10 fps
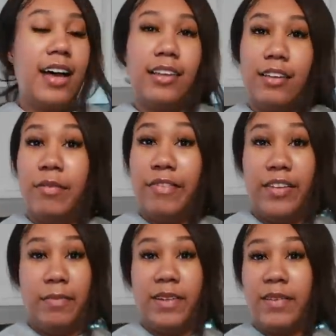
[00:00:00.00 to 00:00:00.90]
I love my
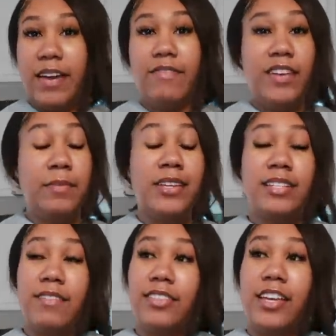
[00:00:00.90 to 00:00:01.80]
family, okay? Family is
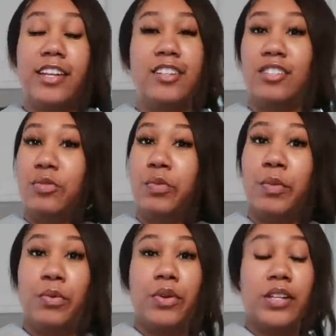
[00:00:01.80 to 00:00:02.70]
everything, and it's super
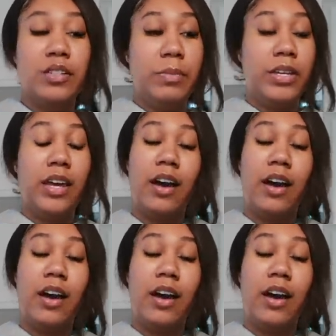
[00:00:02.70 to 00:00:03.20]
important to me.